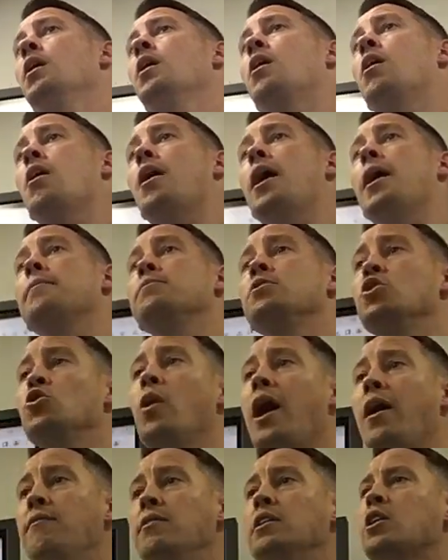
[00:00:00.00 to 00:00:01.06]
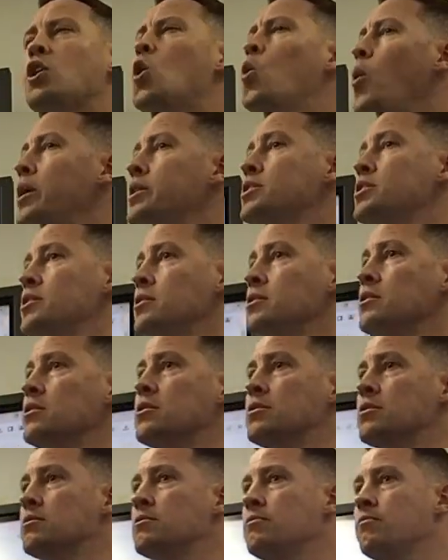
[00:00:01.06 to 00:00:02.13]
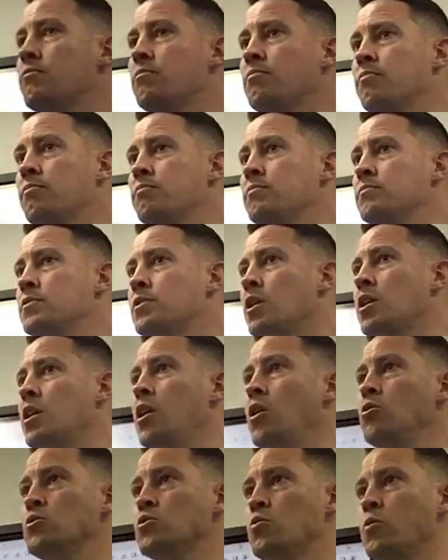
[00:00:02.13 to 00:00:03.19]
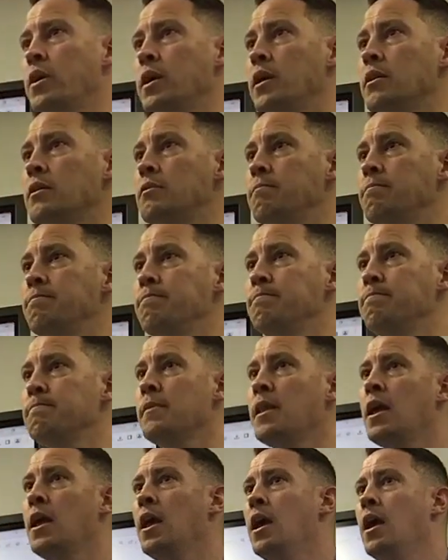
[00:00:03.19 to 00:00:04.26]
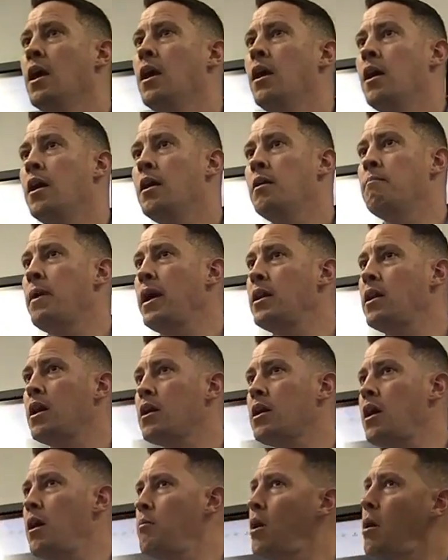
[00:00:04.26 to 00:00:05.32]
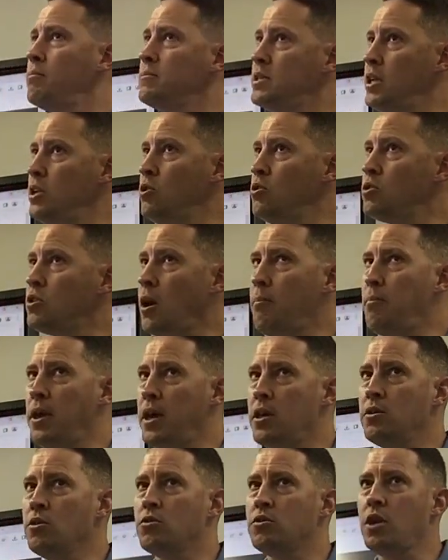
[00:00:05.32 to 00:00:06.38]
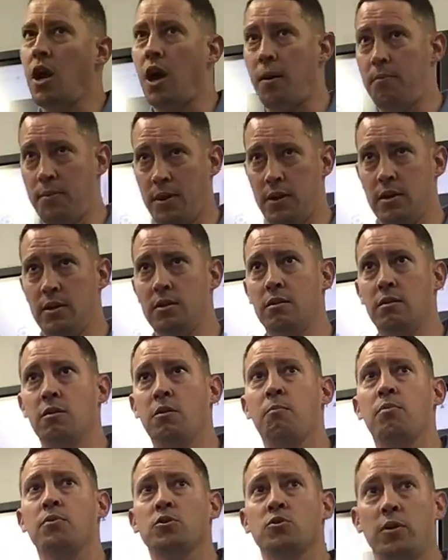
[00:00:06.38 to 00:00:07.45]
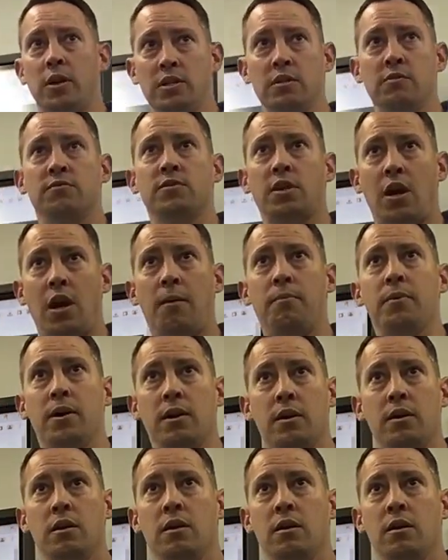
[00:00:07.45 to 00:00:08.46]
All right. Do you have any questions to close with? May not come up until you start picking your topic, your persuasive topic.